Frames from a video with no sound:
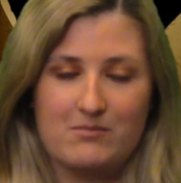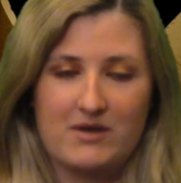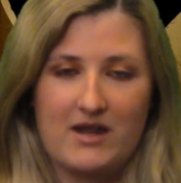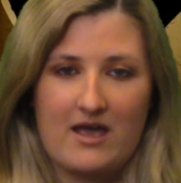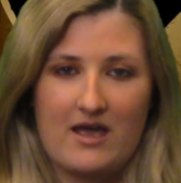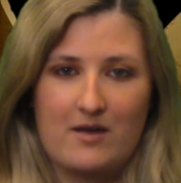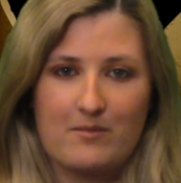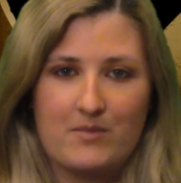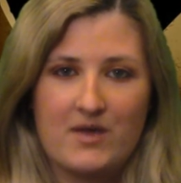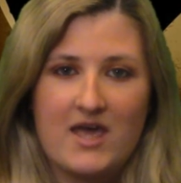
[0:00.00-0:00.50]

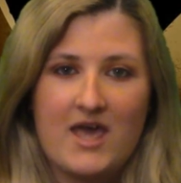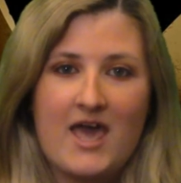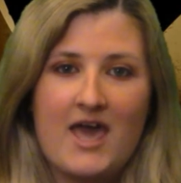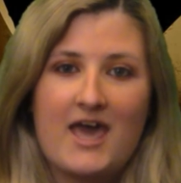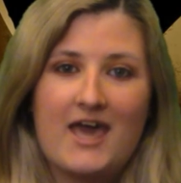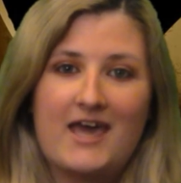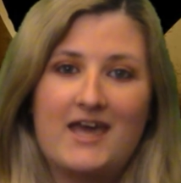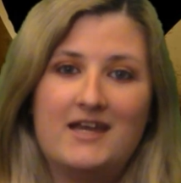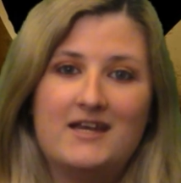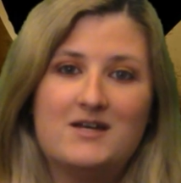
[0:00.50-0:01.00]
name.
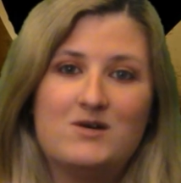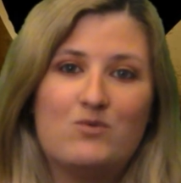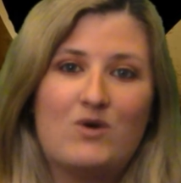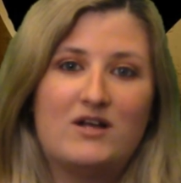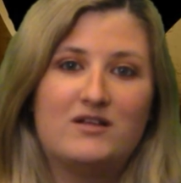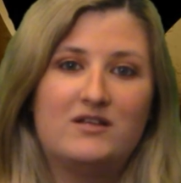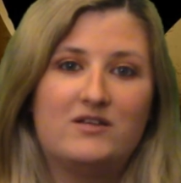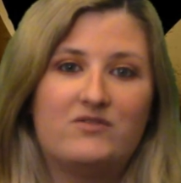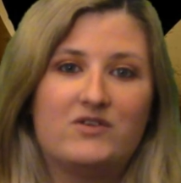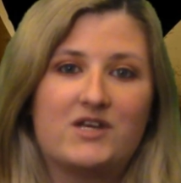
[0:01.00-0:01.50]
In it,
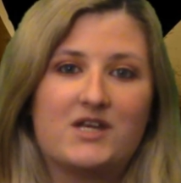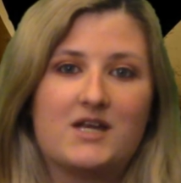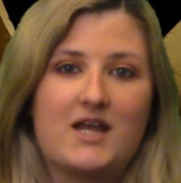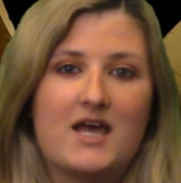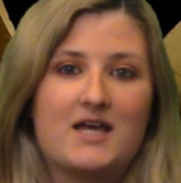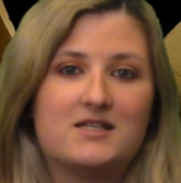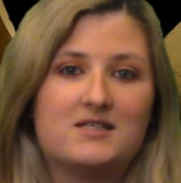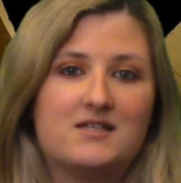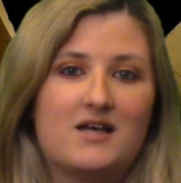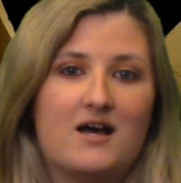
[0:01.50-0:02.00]
while living in
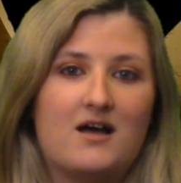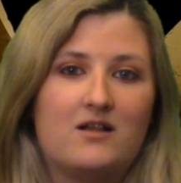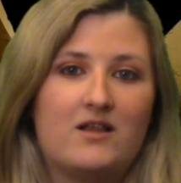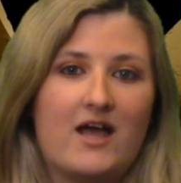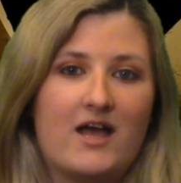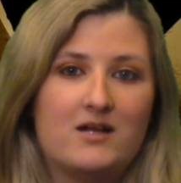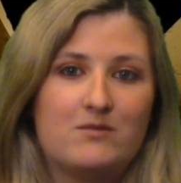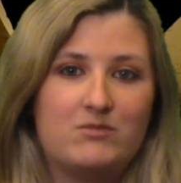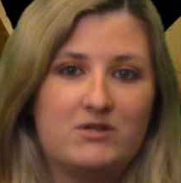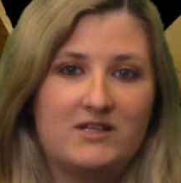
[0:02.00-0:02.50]
exile,
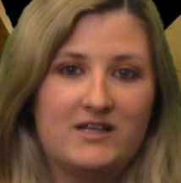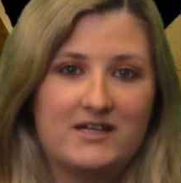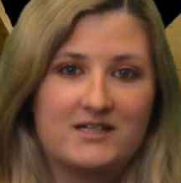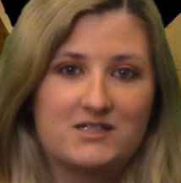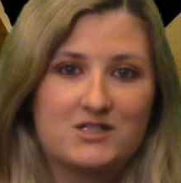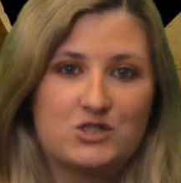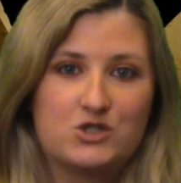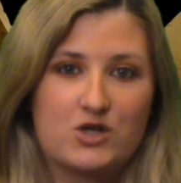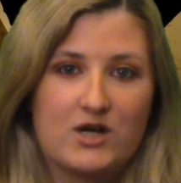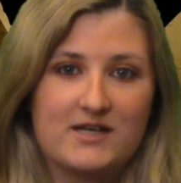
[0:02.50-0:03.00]
Hannibal
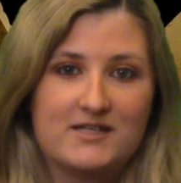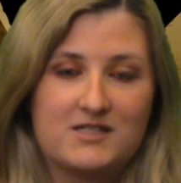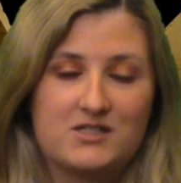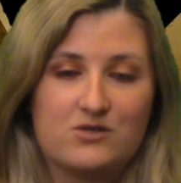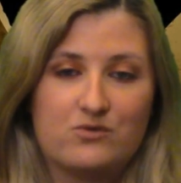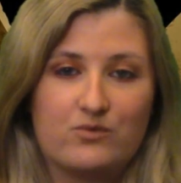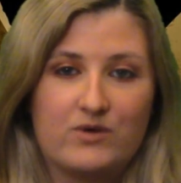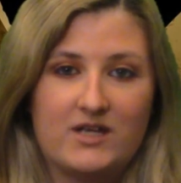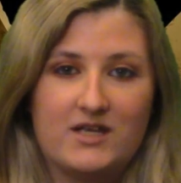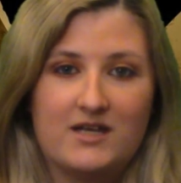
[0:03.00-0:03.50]
Lecter tries
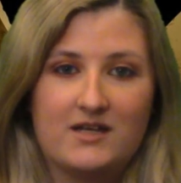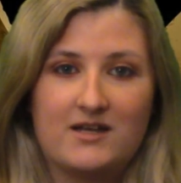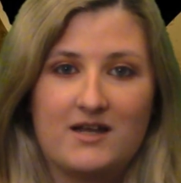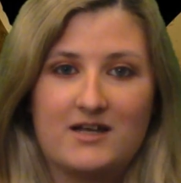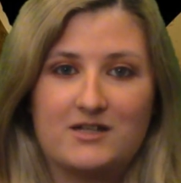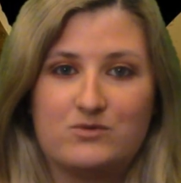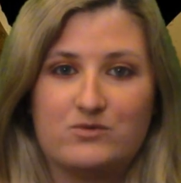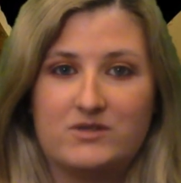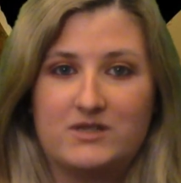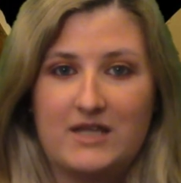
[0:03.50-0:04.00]
to
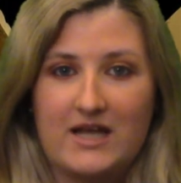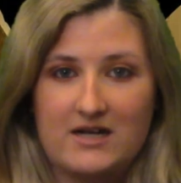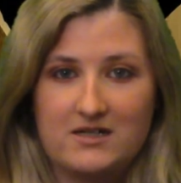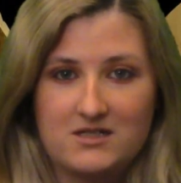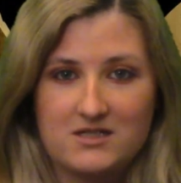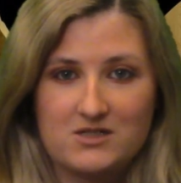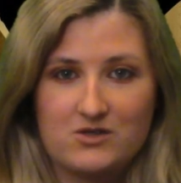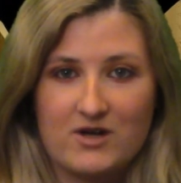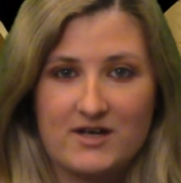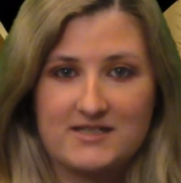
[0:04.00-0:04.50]
reconnect with
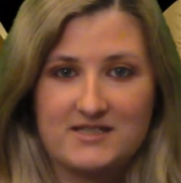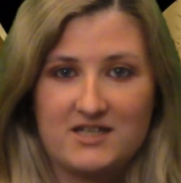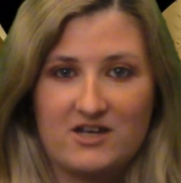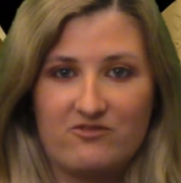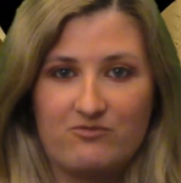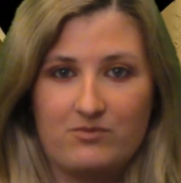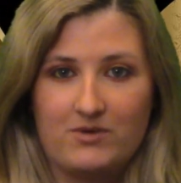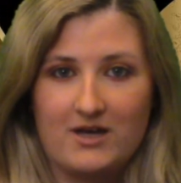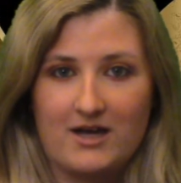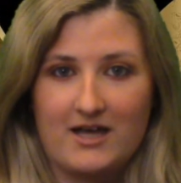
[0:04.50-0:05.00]
now-disgraced
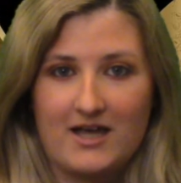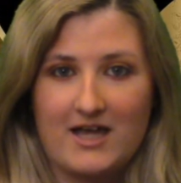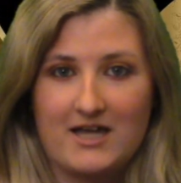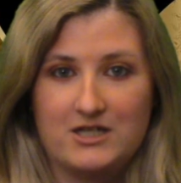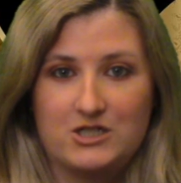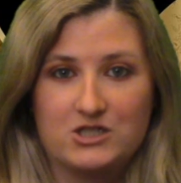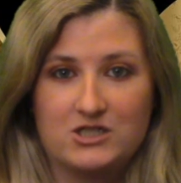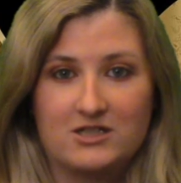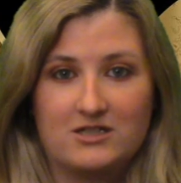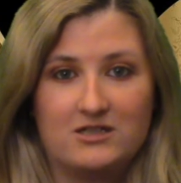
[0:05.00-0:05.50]
FBI
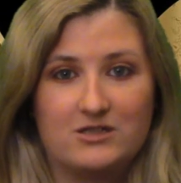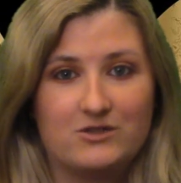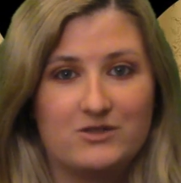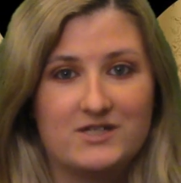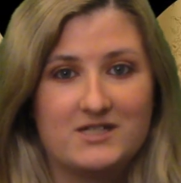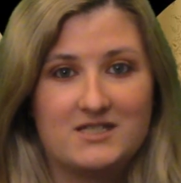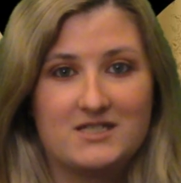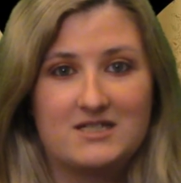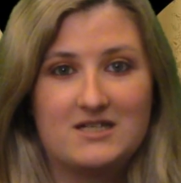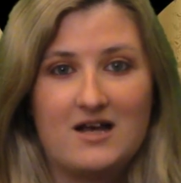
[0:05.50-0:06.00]
agent
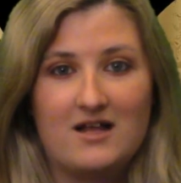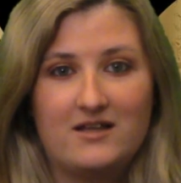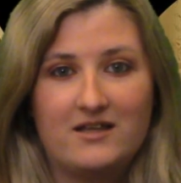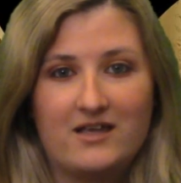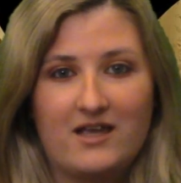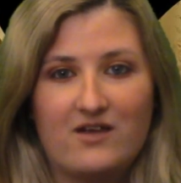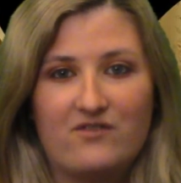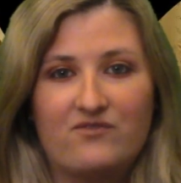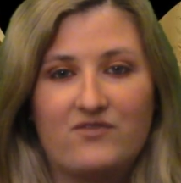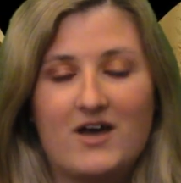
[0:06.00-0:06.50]
Clarice
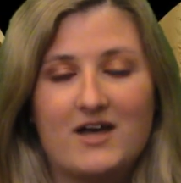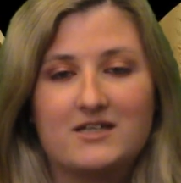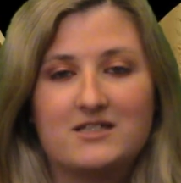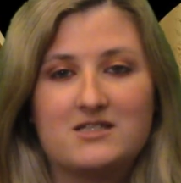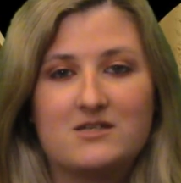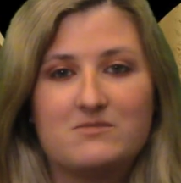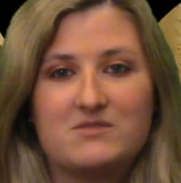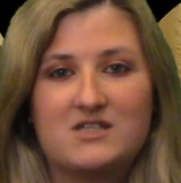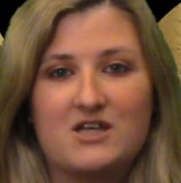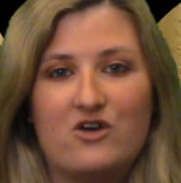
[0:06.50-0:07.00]
Starling and
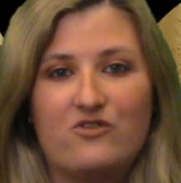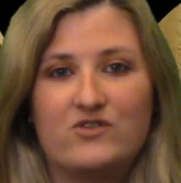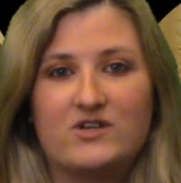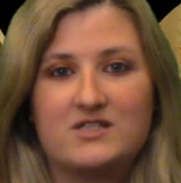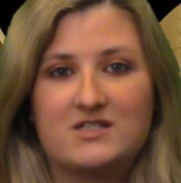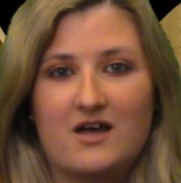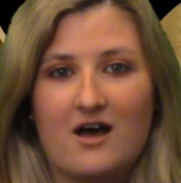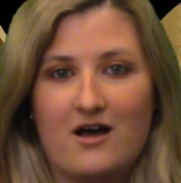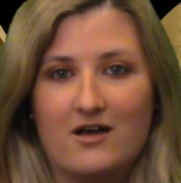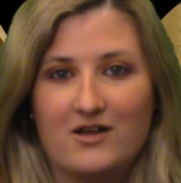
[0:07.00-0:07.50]
finds himself a
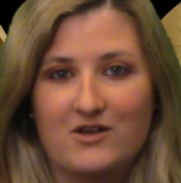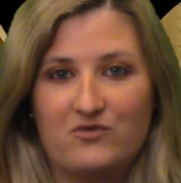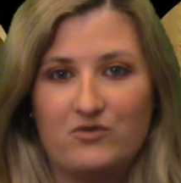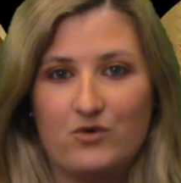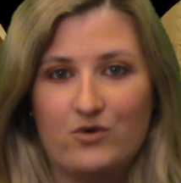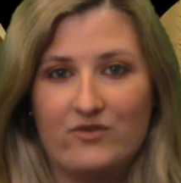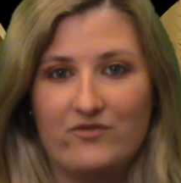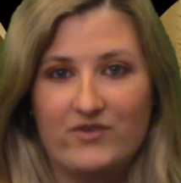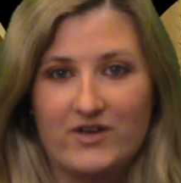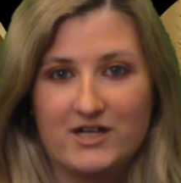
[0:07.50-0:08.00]
target
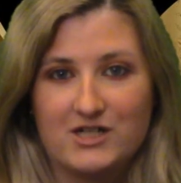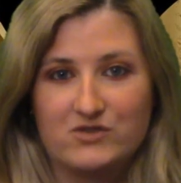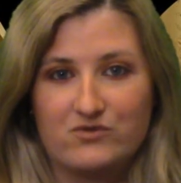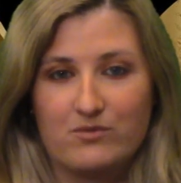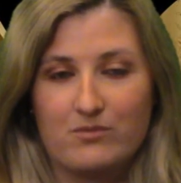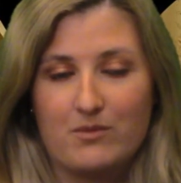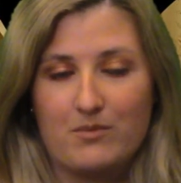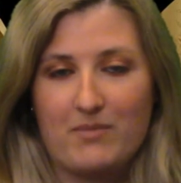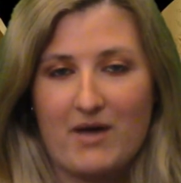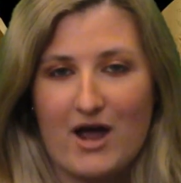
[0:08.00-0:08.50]
for revenge
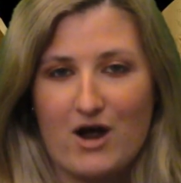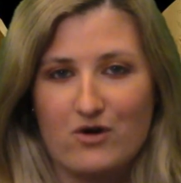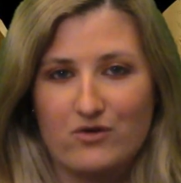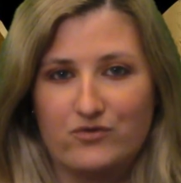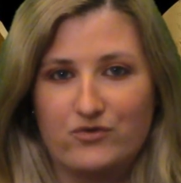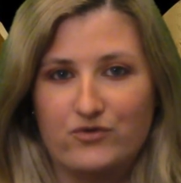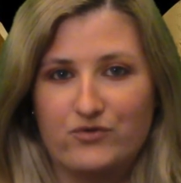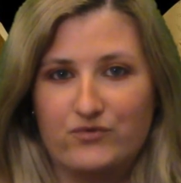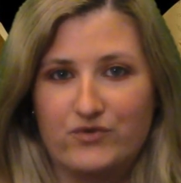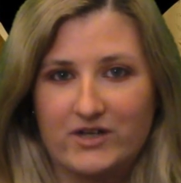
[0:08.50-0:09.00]
from a
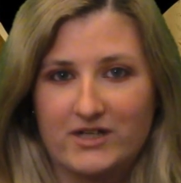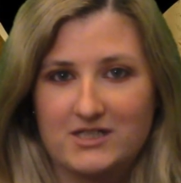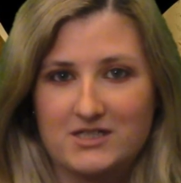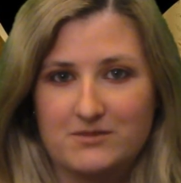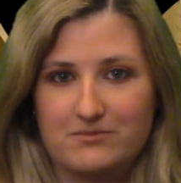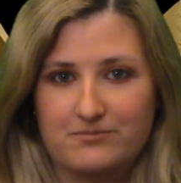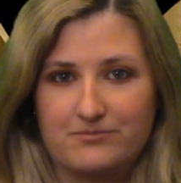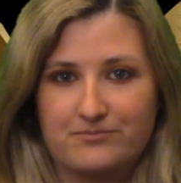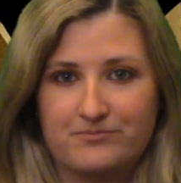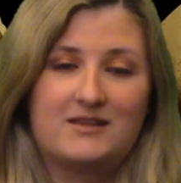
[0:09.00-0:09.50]
powerful victim.